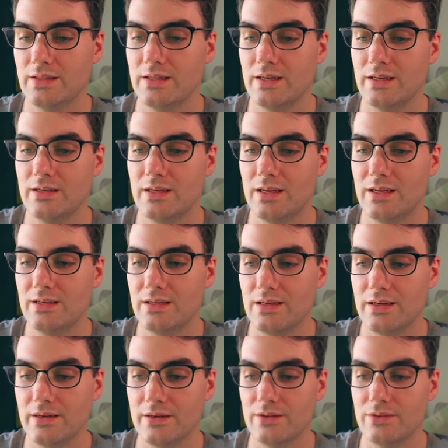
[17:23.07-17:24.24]
And then in
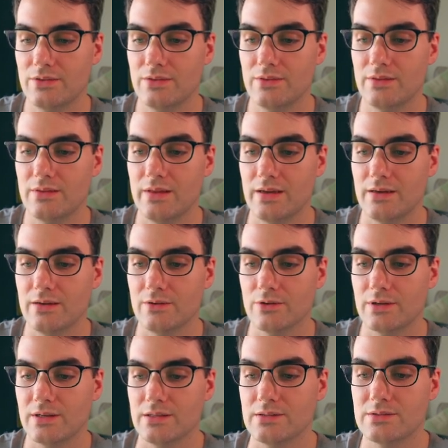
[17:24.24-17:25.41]
here, there
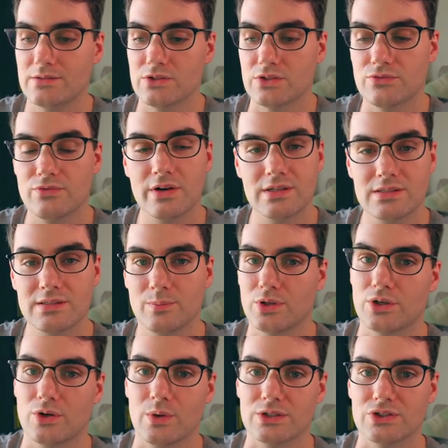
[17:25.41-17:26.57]
is just very
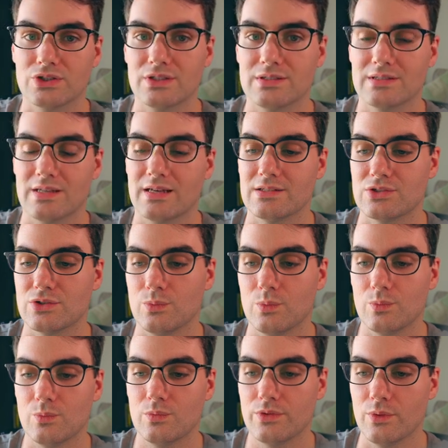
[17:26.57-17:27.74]
similar questions as to
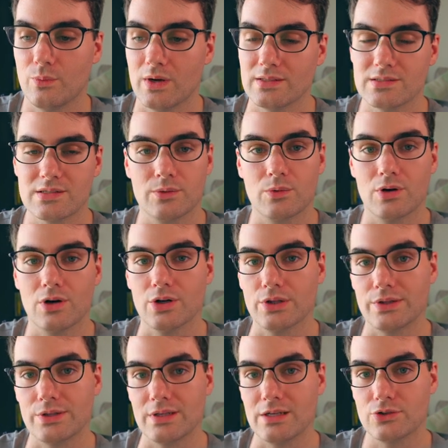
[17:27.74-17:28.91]
the ones that were
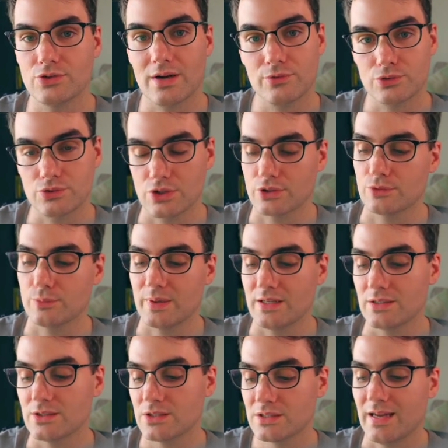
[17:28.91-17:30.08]
on the travel journal
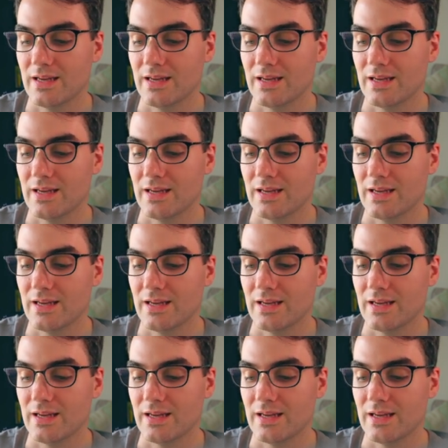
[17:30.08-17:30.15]
page,